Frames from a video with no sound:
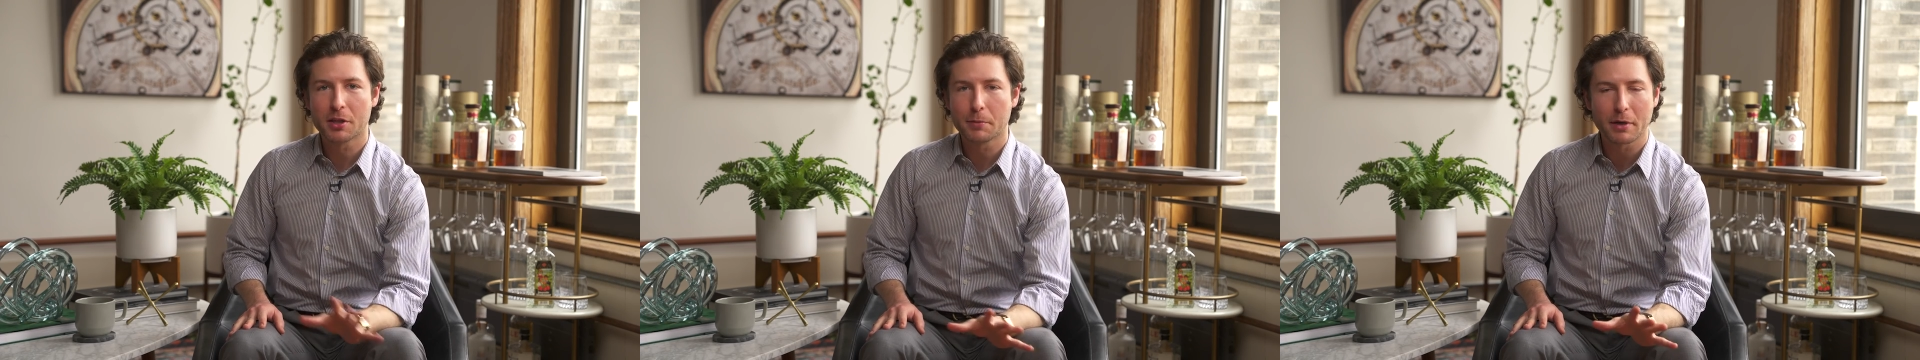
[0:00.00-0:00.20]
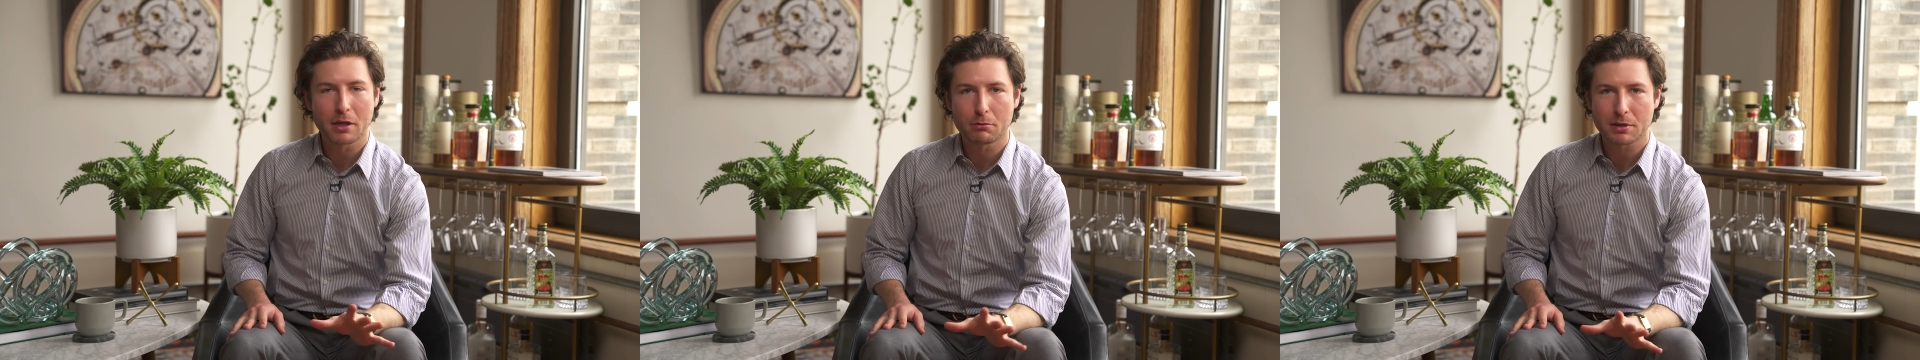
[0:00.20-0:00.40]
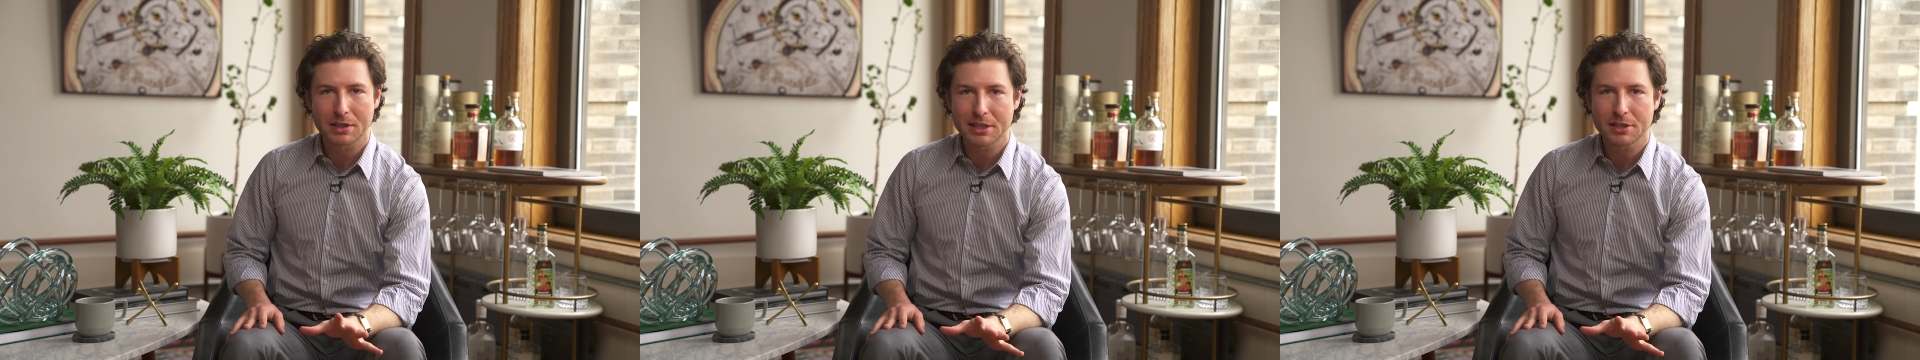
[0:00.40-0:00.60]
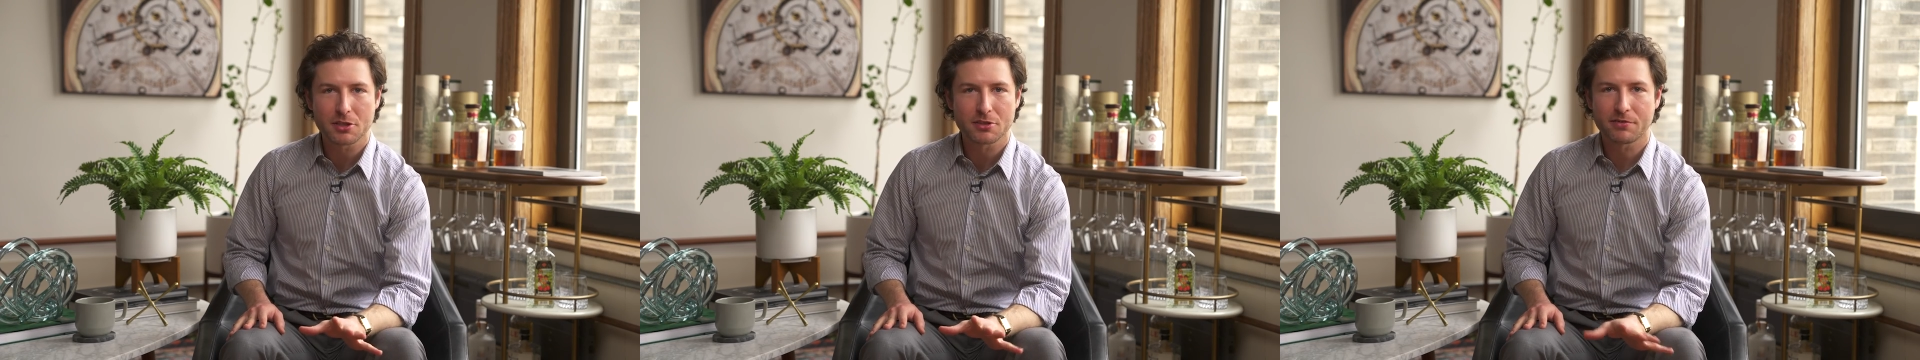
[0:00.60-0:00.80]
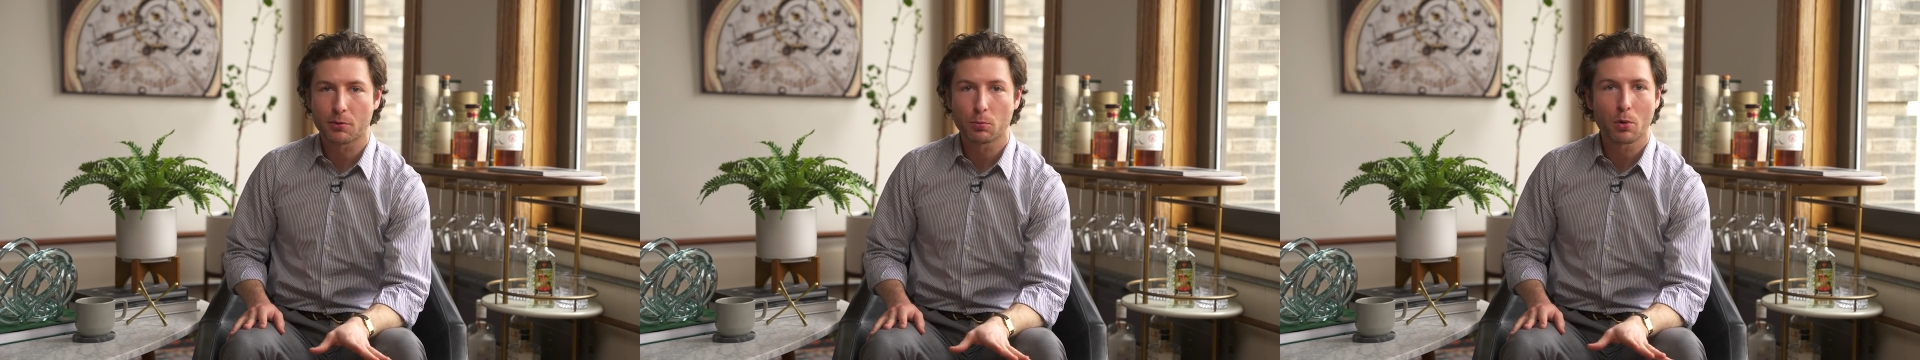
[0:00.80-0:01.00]
the big
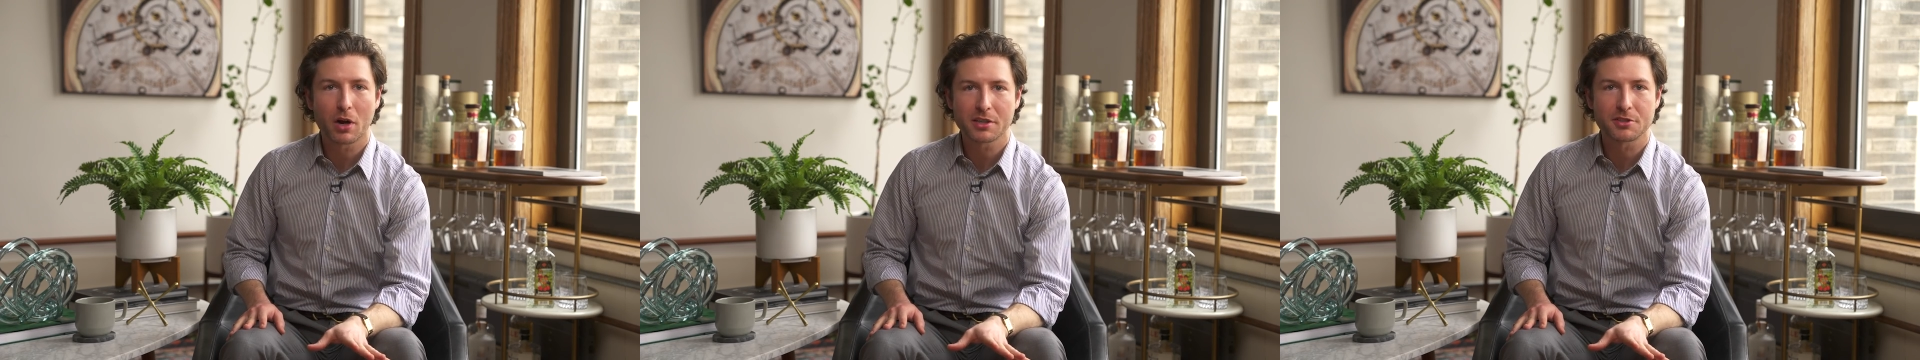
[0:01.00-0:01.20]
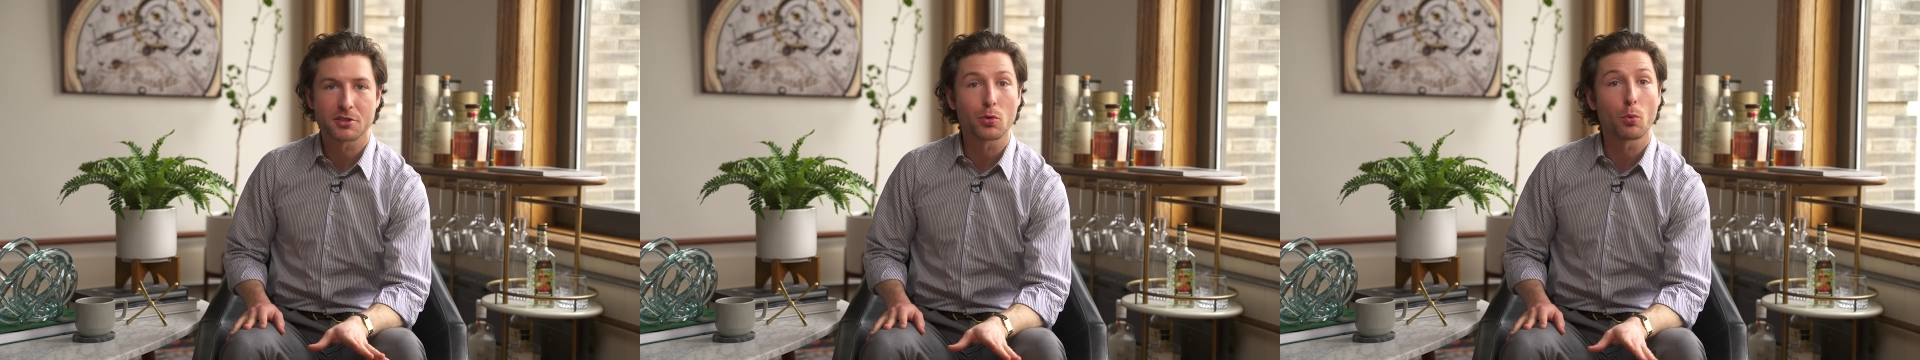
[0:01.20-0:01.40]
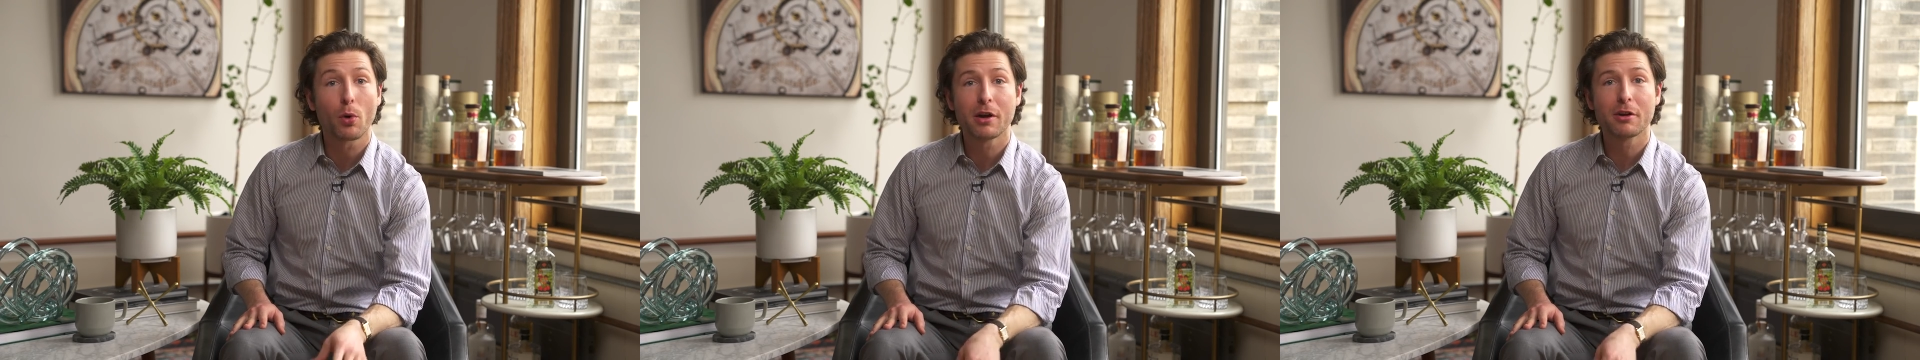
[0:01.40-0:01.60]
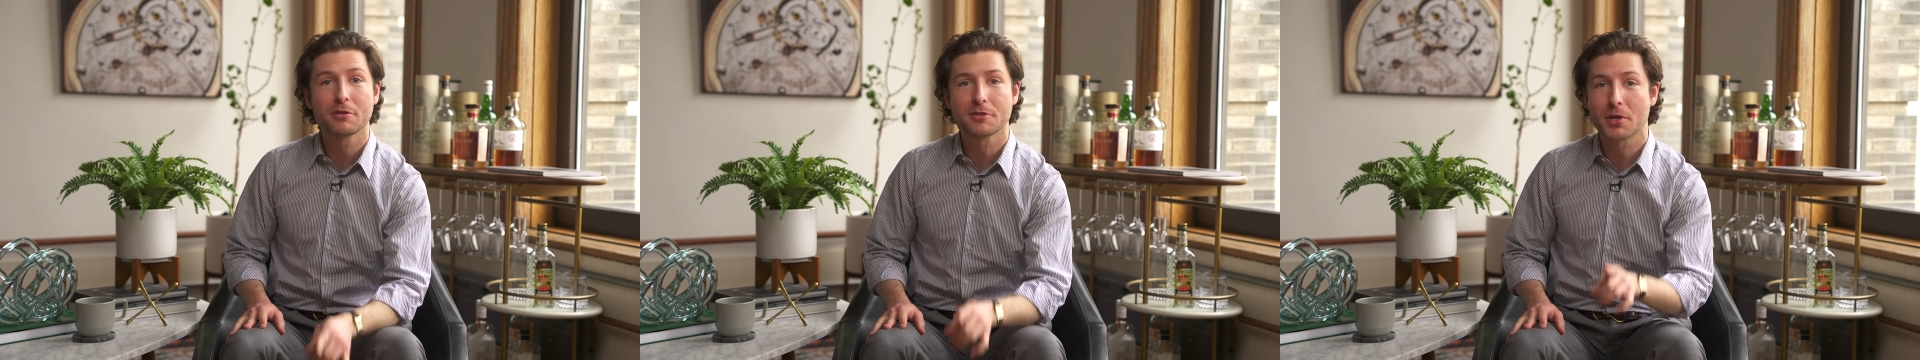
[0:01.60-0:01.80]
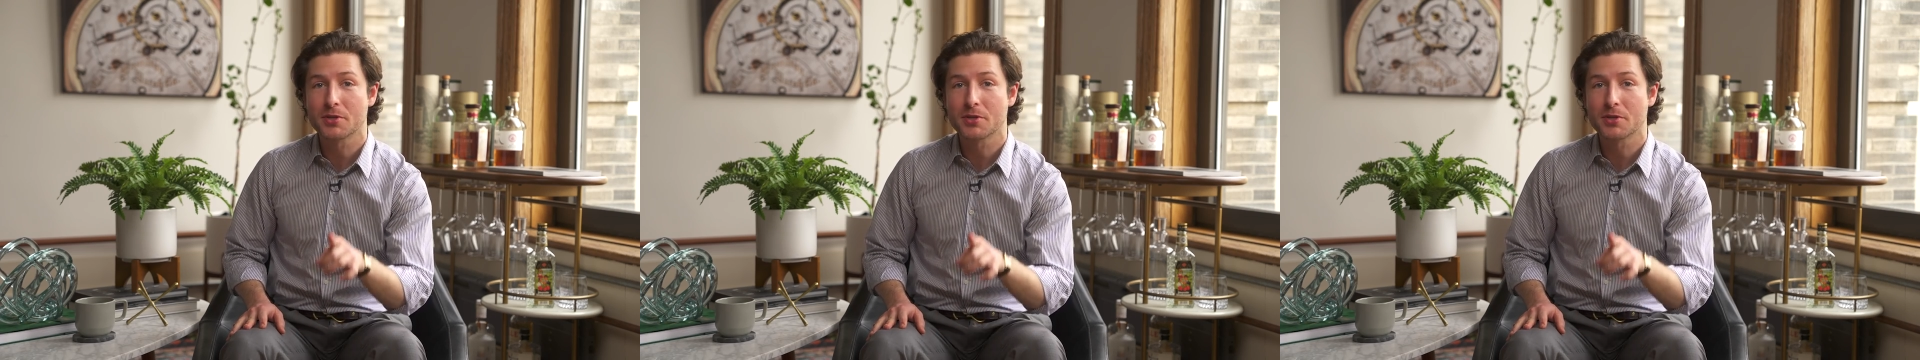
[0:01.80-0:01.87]
releases from Watches and Wonders,